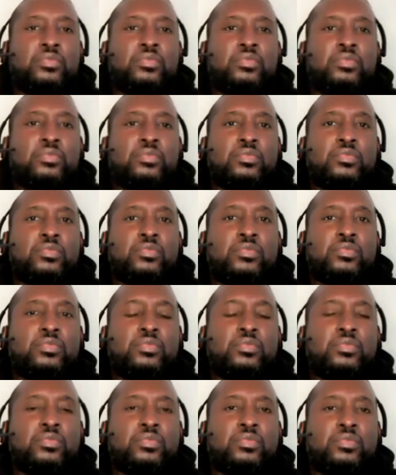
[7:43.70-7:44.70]

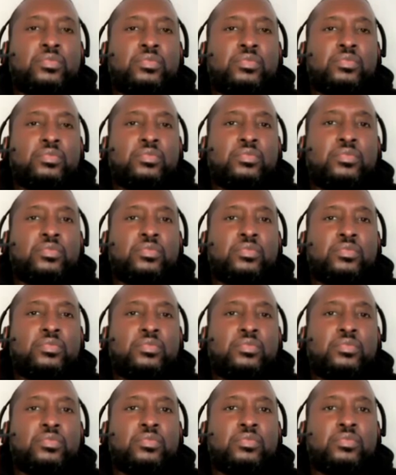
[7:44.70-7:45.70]

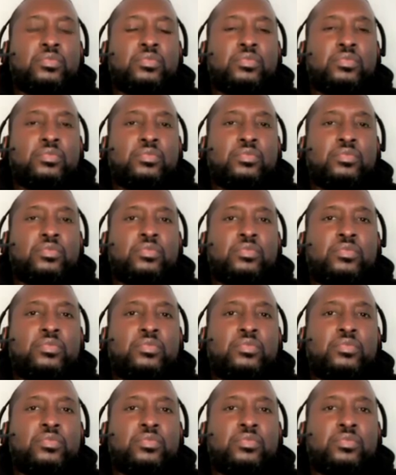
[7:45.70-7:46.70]

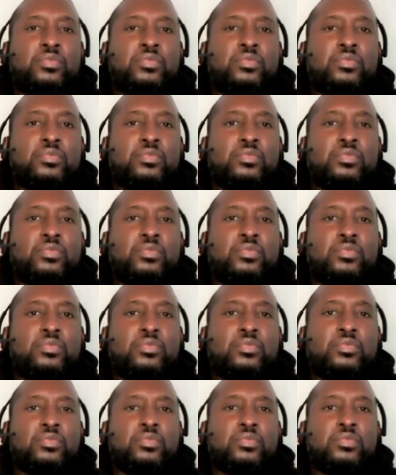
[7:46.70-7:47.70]

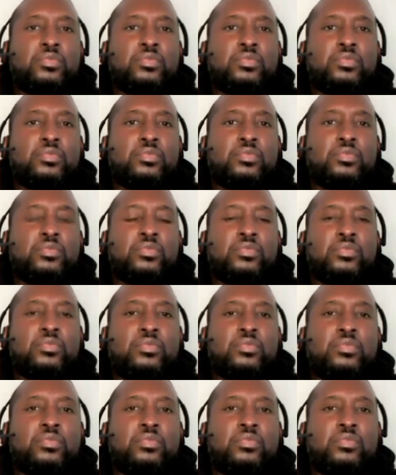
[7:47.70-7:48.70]

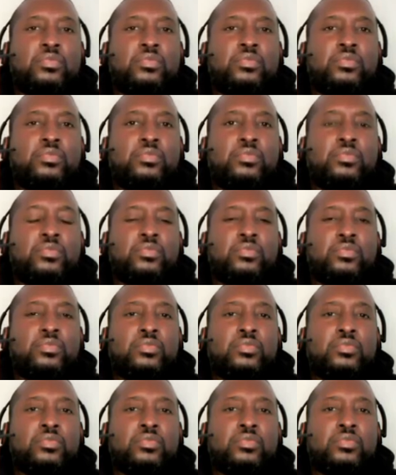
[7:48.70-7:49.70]

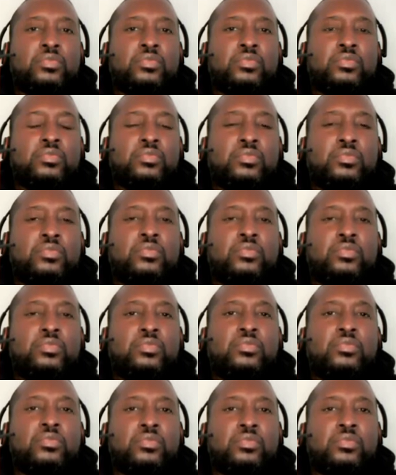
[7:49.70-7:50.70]

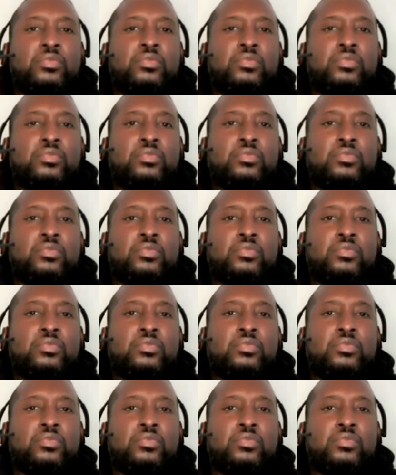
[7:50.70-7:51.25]
[no speech]